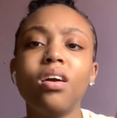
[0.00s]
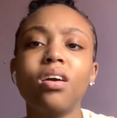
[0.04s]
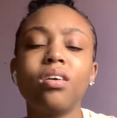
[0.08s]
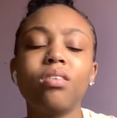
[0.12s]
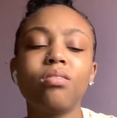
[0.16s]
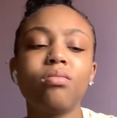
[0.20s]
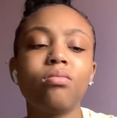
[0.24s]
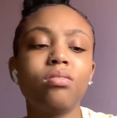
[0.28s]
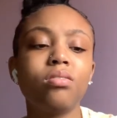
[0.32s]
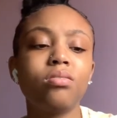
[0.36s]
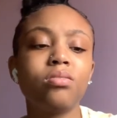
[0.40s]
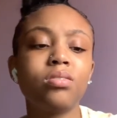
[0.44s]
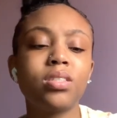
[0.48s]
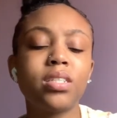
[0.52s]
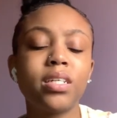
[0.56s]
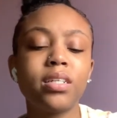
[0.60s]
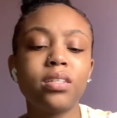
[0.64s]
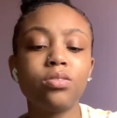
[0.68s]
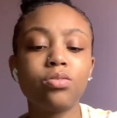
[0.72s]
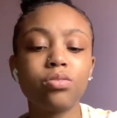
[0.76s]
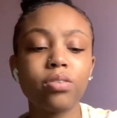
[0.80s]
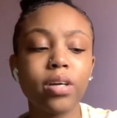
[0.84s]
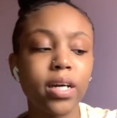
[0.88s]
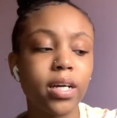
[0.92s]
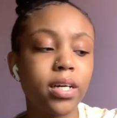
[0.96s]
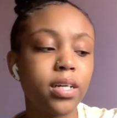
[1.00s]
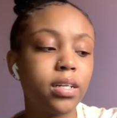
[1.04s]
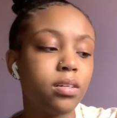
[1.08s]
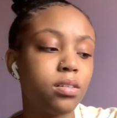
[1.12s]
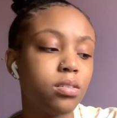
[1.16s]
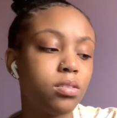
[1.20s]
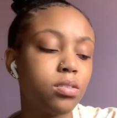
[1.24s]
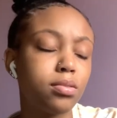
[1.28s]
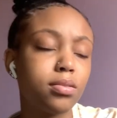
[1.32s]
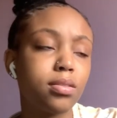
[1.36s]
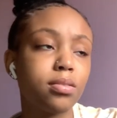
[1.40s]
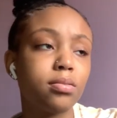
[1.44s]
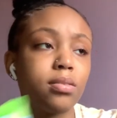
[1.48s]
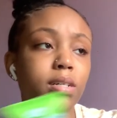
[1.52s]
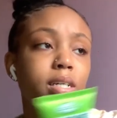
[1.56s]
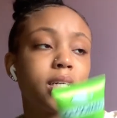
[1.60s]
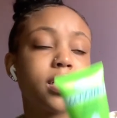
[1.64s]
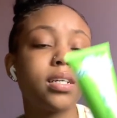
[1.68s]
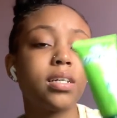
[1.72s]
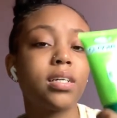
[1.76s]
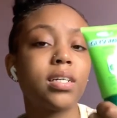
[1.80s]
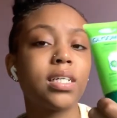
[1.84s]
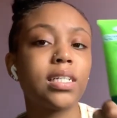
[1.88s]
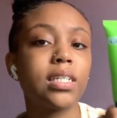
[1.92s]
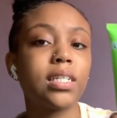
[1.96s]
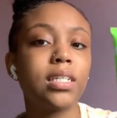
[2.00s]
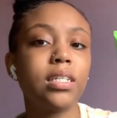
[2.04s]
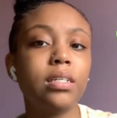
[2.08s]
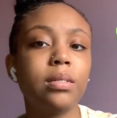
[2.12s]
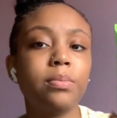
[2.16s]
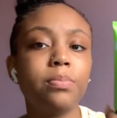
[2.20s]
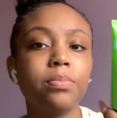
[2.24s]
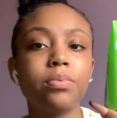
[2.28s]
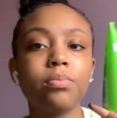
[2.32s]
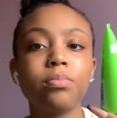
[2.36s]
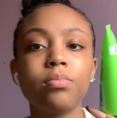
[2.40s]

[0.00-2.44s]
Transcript: gross and dry out, so I keep